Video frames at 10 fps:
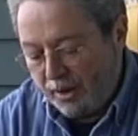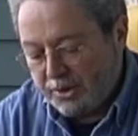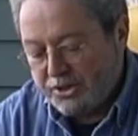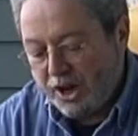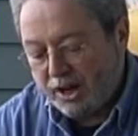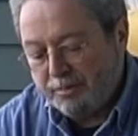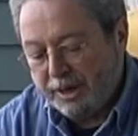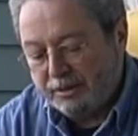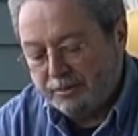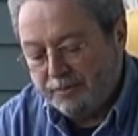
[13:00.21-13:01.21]
I want to talk
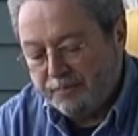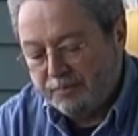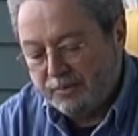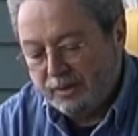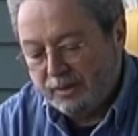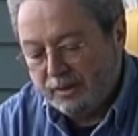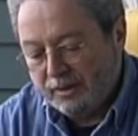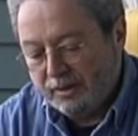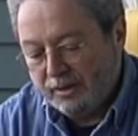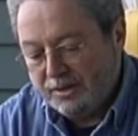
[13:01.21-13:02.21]
about
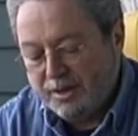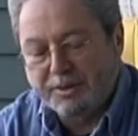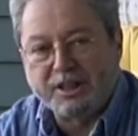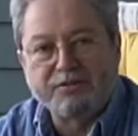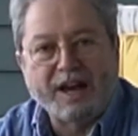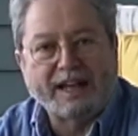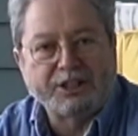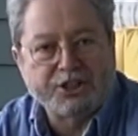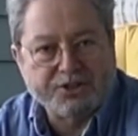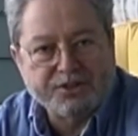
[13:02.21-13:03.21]
some of the
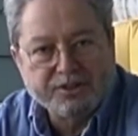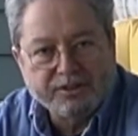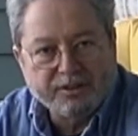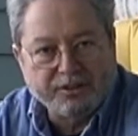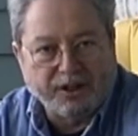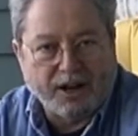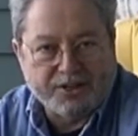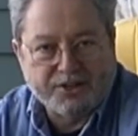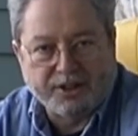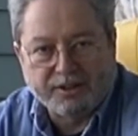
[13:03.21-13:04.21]
advantages that
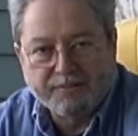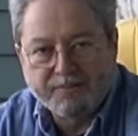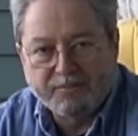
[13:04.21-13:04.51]
I see.